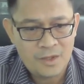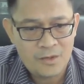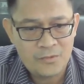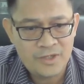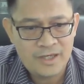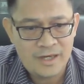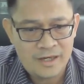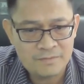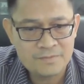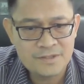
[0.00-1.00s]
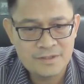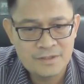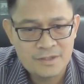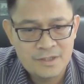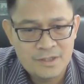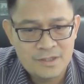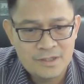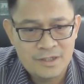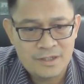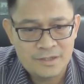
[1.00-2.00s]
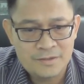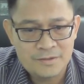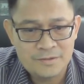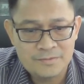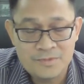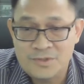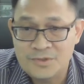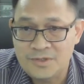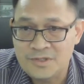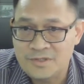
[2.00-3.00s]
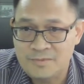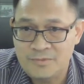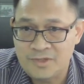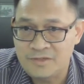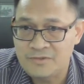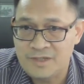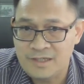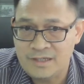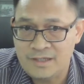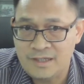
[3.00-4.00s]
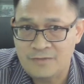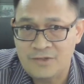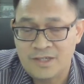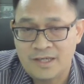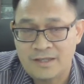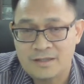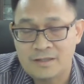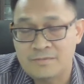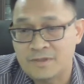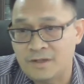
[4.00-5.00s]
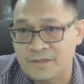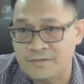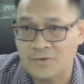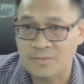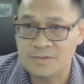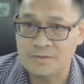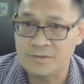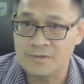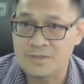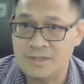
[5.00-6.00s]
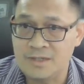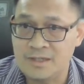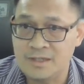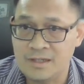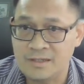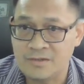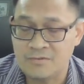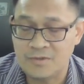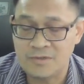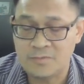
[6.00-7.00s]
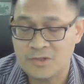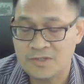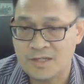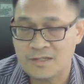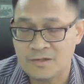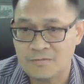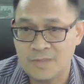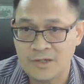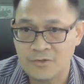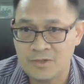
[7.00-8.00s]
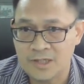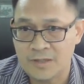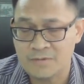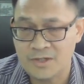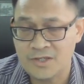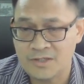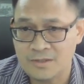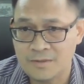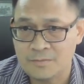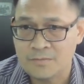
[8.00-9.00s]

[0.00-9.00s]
we helps to distribute evenly, and we can, from you see later from the process of microencapsulation,